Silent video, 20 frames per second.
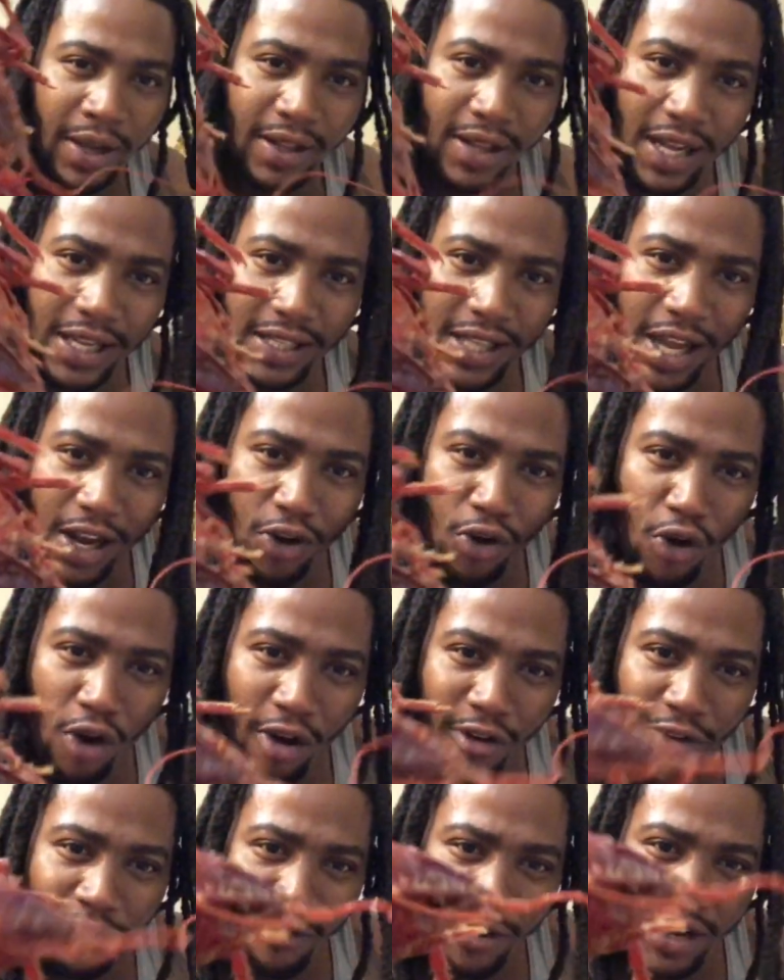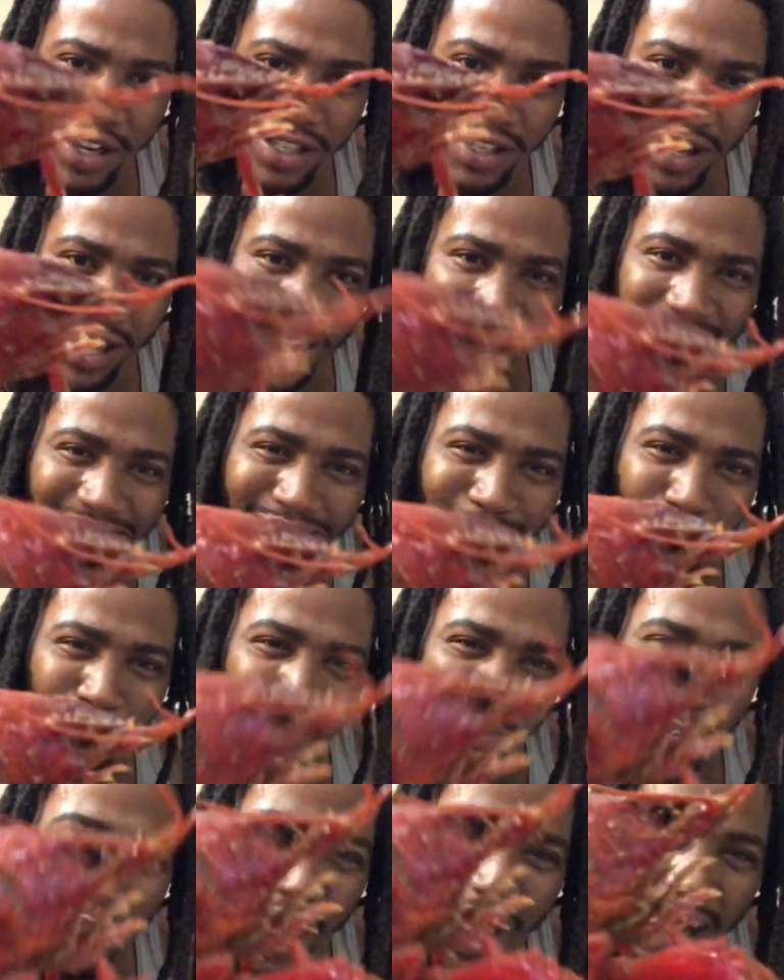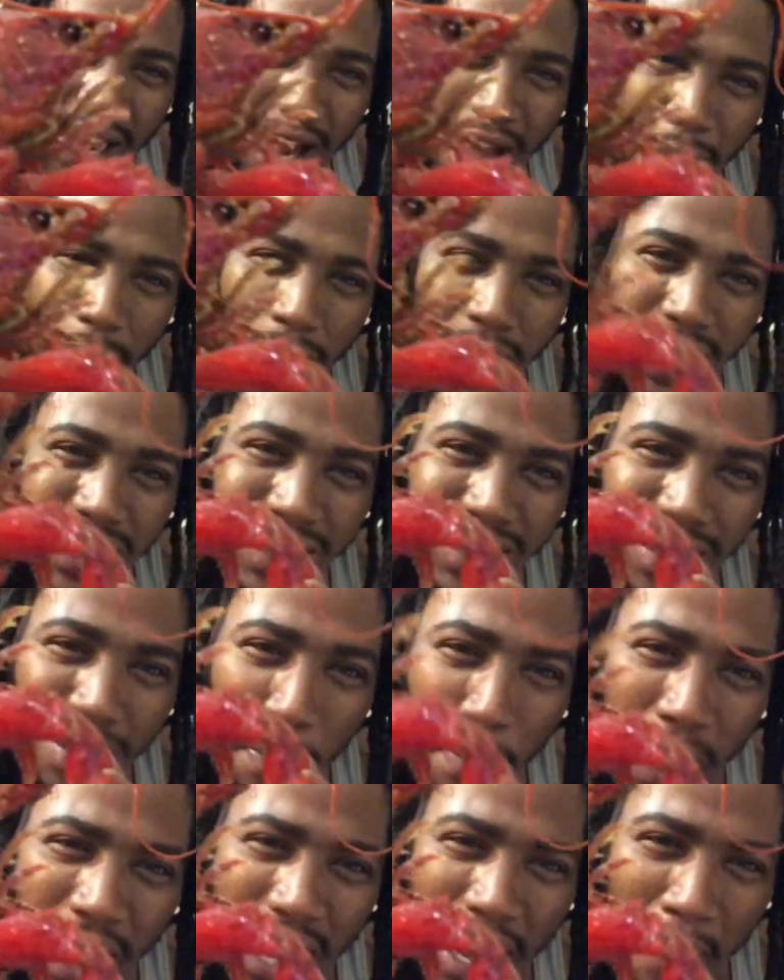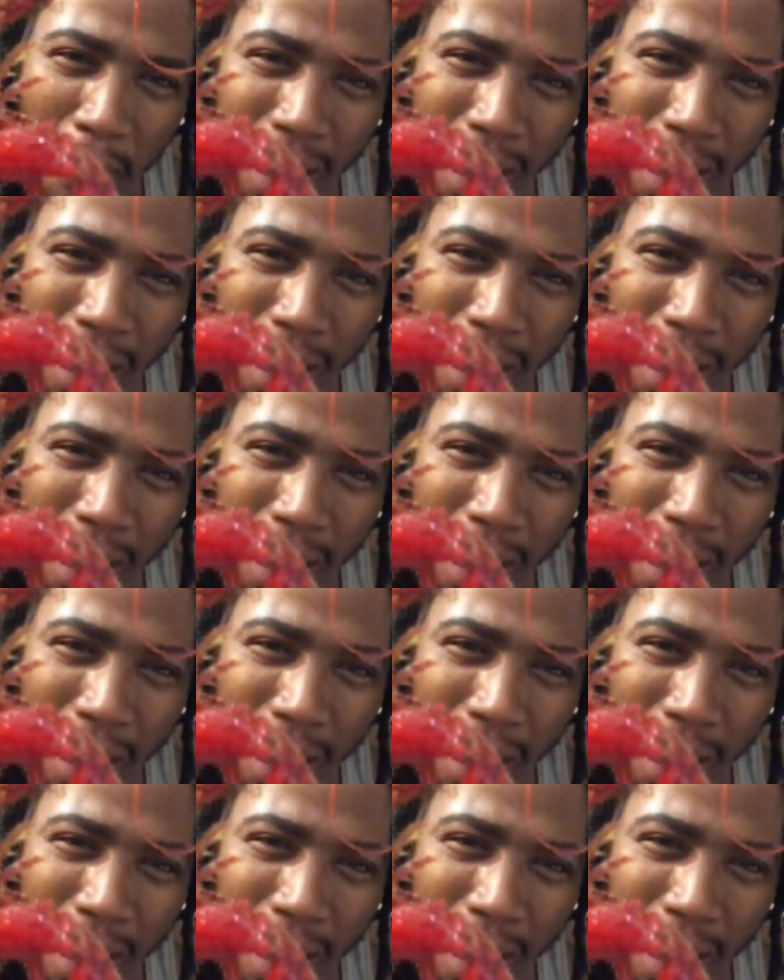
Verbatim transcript: That's that crawfish. Look how big that bitch is, bigger than